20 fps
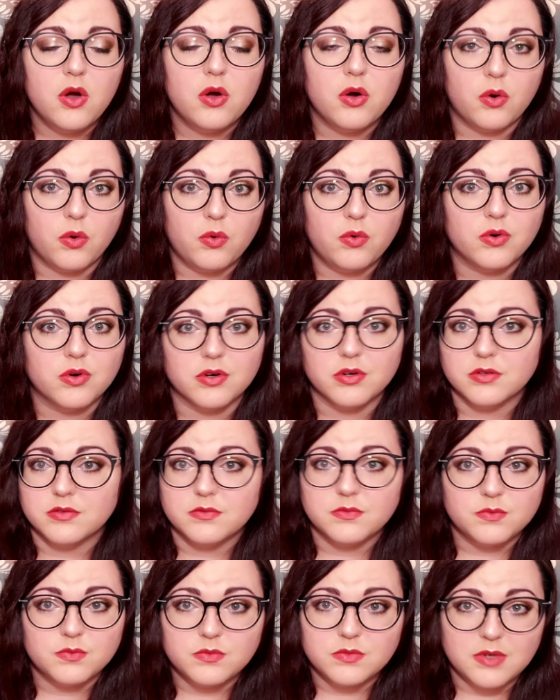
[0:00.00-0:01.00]
or
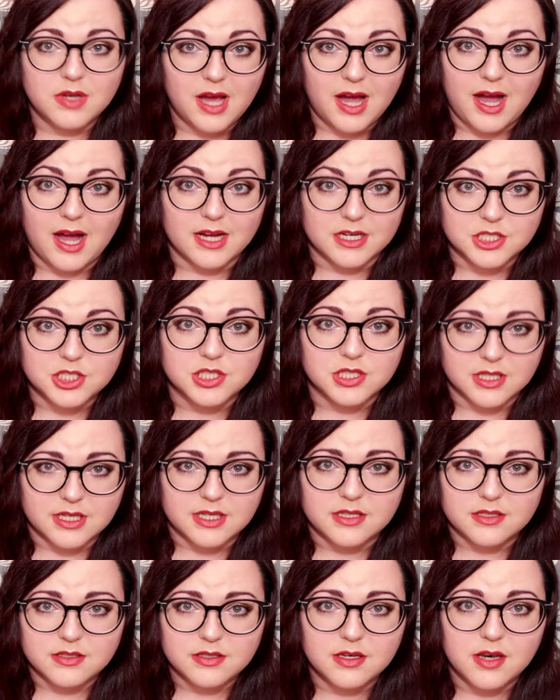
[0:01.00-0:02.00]

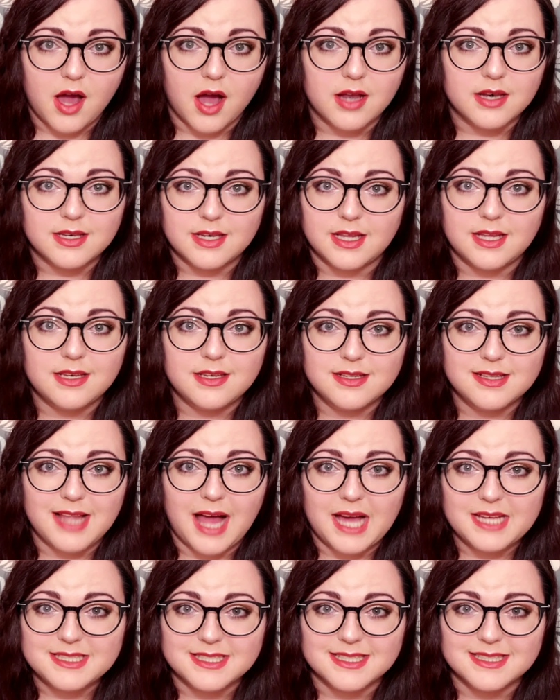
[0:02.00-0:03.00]
actually not need
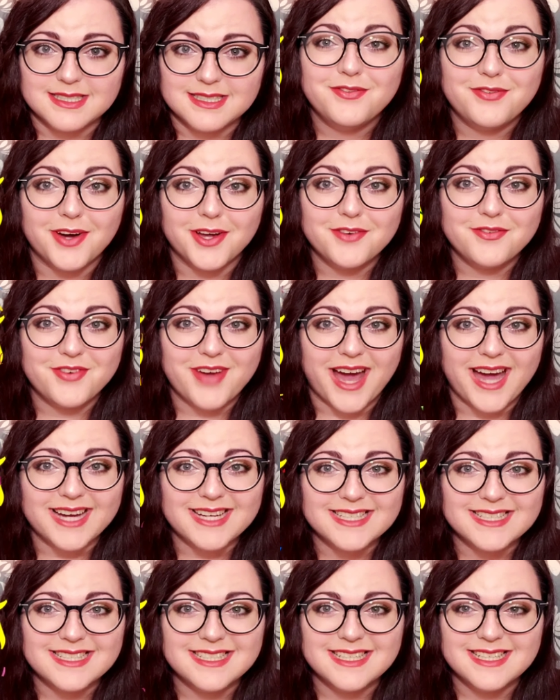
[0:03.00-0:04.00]
glasses. Fun
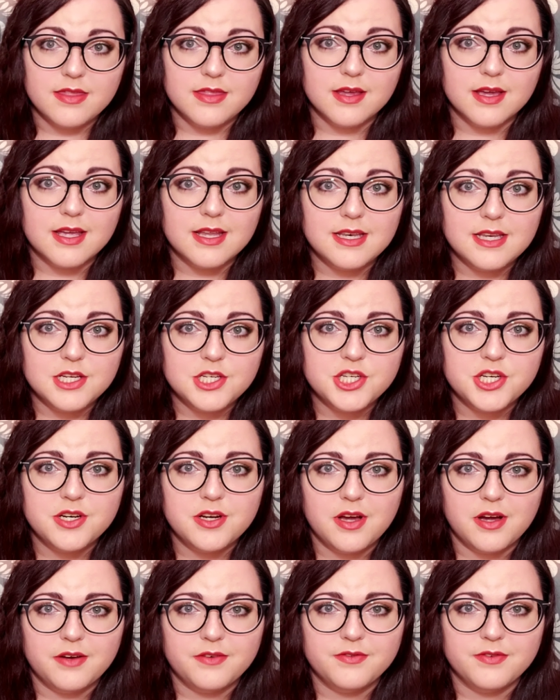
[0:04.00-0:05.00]
fact, the
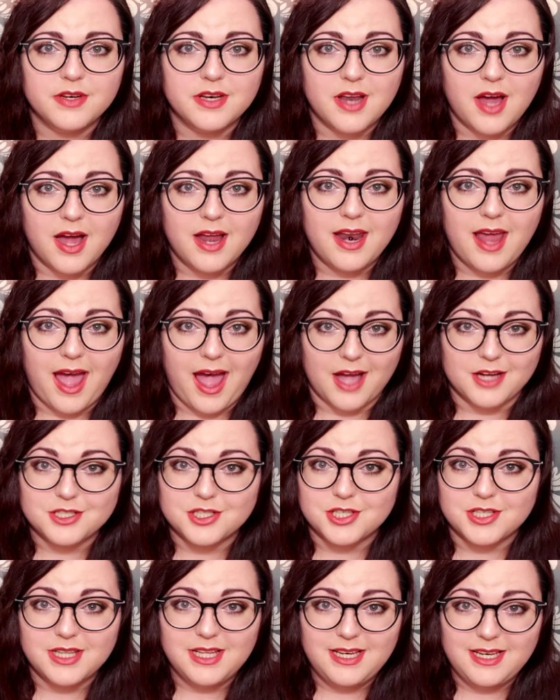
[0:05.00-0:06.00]
condition of not
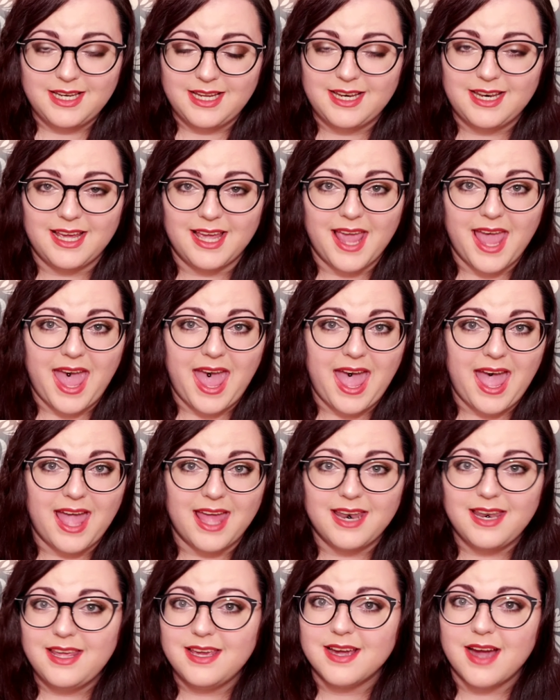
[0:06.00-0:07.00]
actually needing
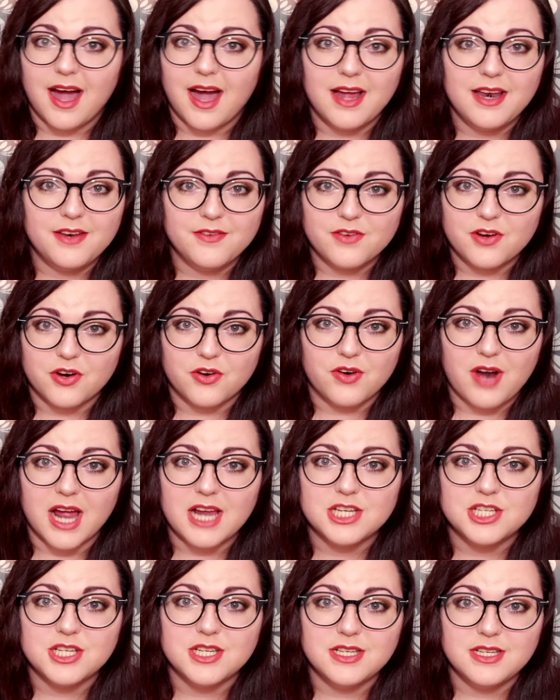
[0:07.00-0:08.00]
any kind of
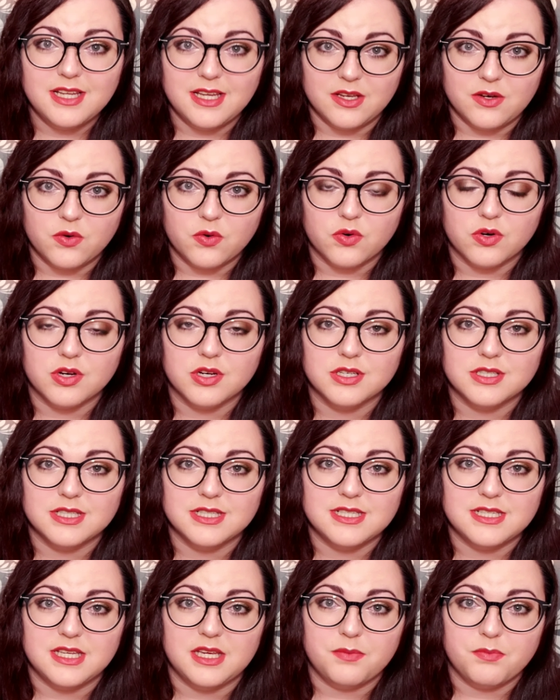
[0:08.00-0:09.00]
correction in order to
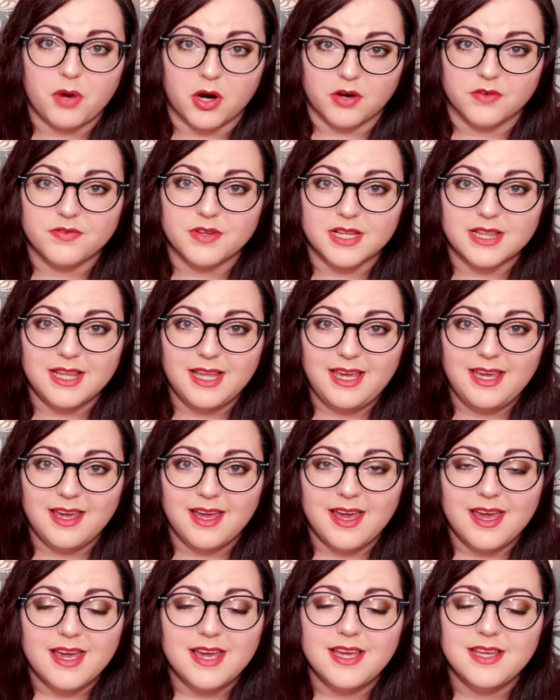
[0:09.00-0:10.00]
see perfectly
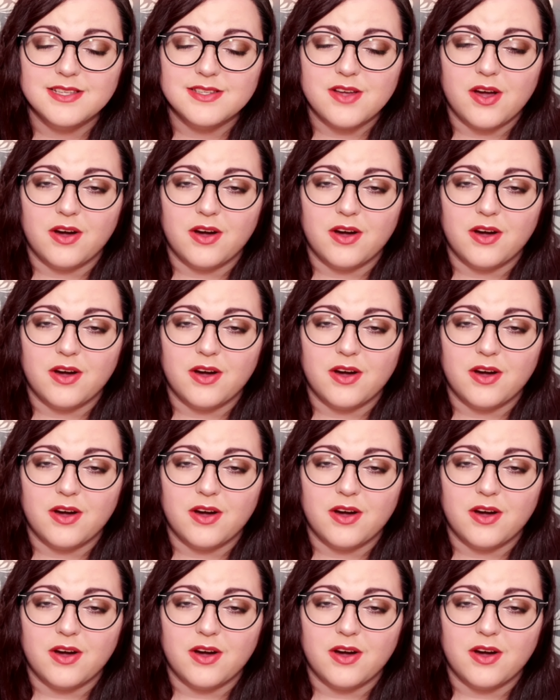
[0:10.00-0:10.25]
is